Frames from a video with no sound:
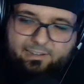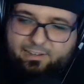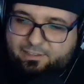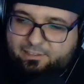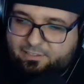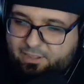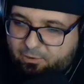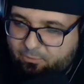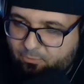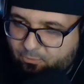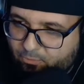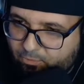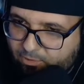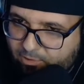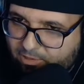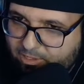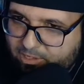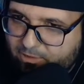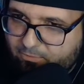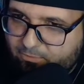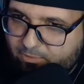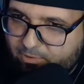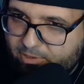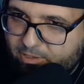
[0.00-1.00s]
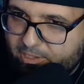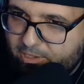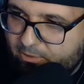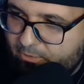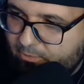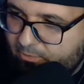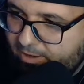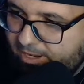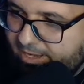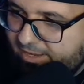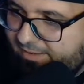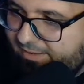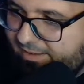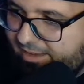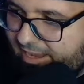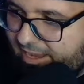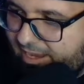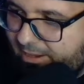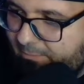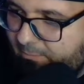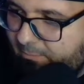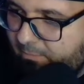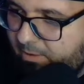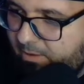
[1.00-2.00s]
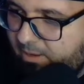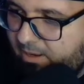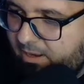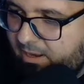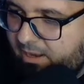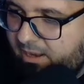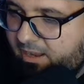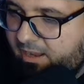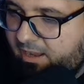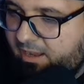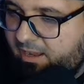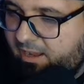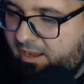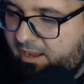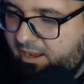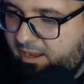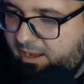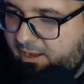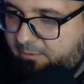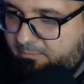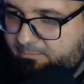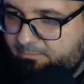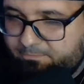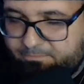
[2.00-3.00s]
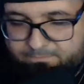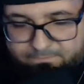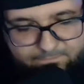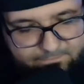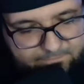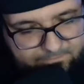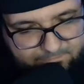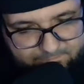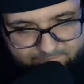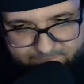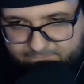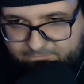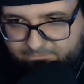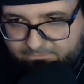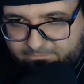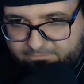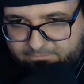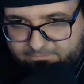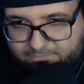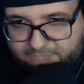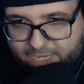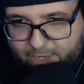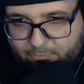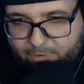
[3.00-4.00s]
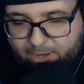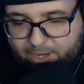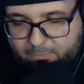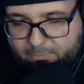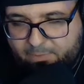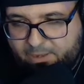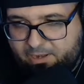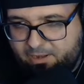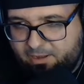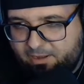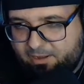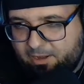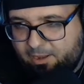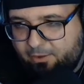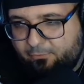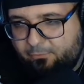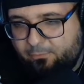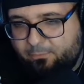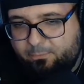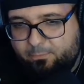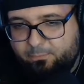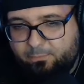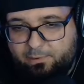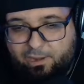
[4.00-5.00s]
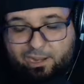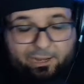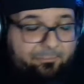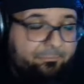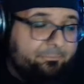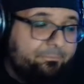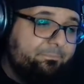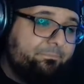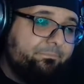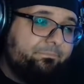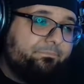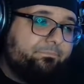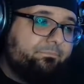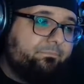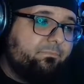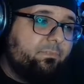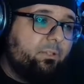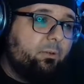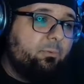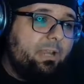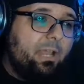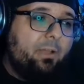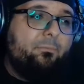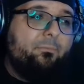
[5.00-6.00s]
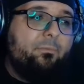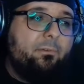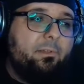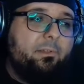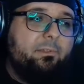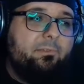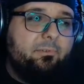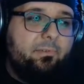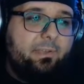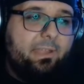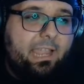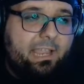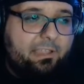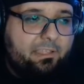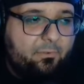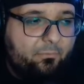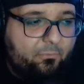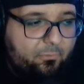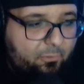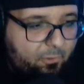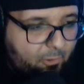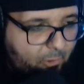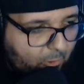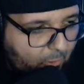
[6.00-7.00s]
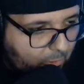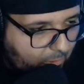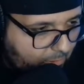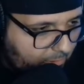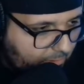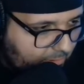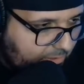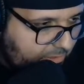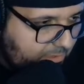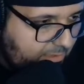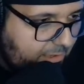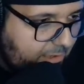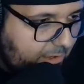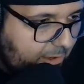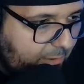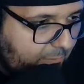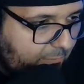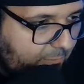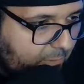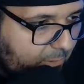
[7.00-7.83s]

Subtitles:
A really great time. Can't recommend it enough. But without further ado, guys, of course, one of